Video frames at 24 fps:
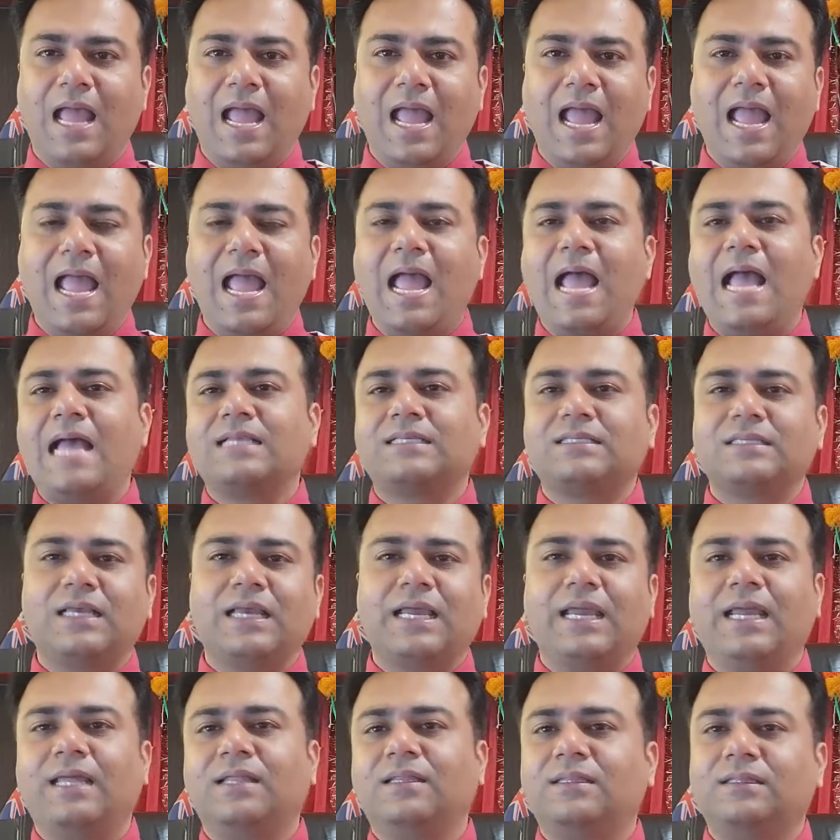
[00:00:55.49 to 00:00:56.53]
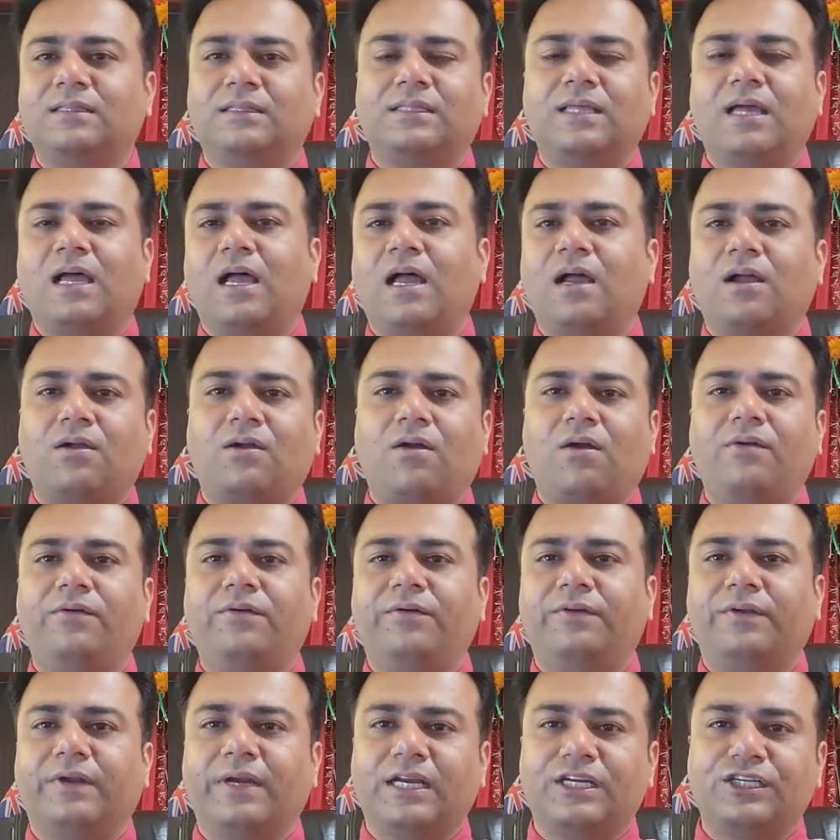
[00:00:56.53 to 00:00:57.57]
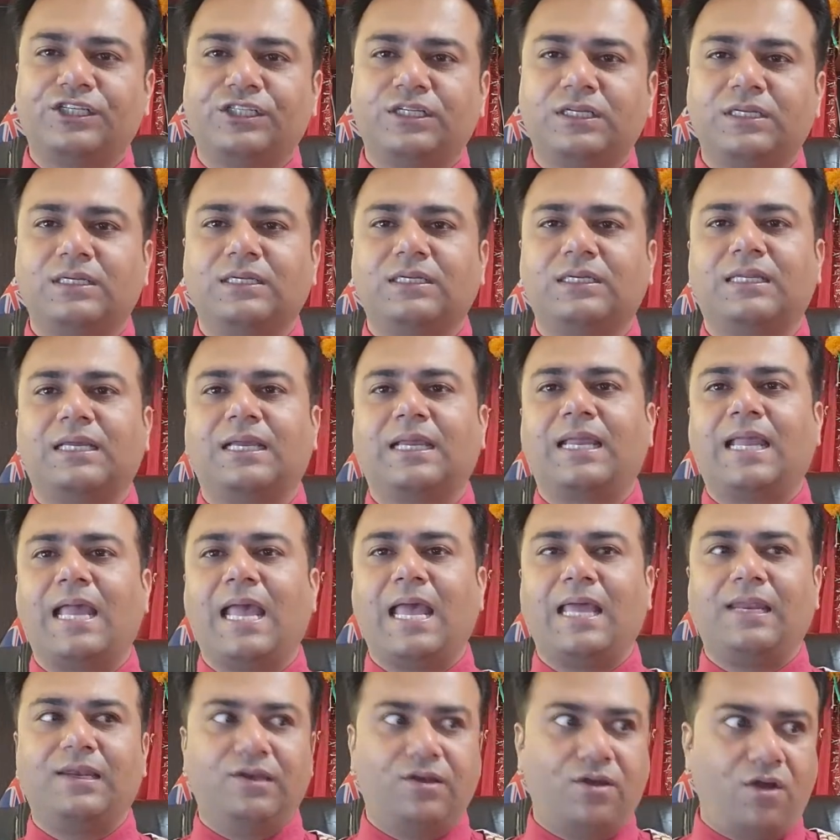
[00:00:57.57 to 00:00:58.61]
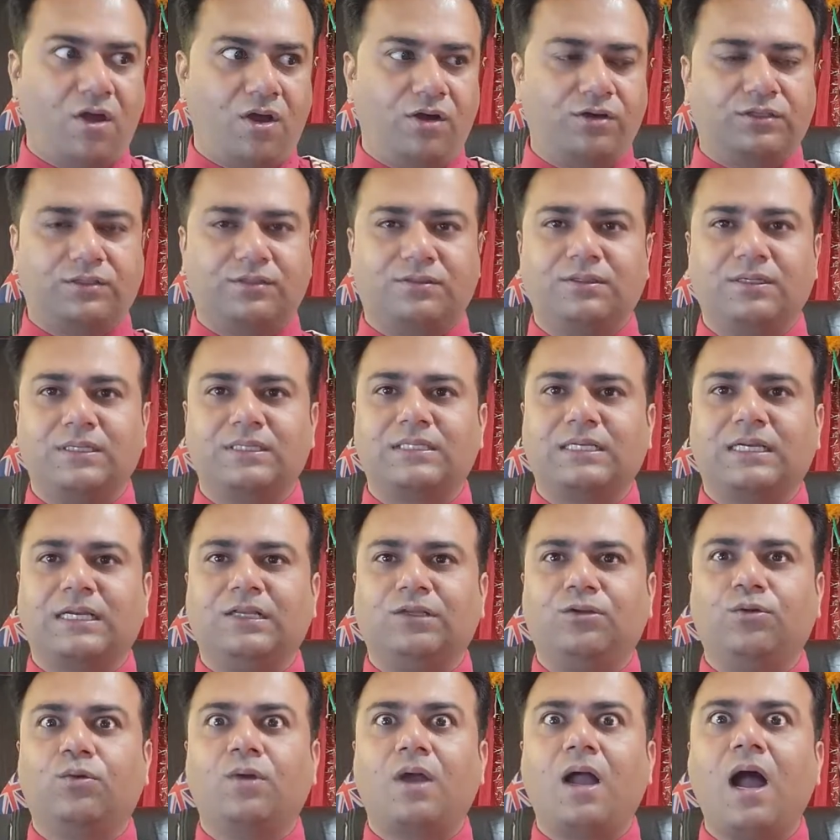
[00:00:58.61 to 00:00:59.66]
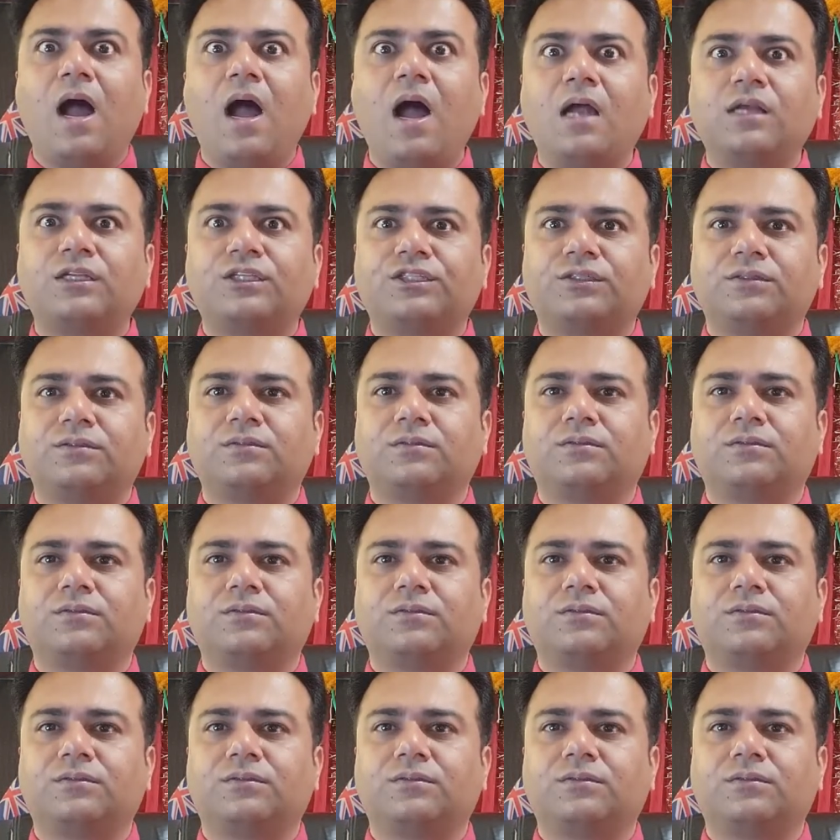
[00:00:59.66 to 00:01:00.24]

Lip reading: as in the contraction cannot is equal to can't,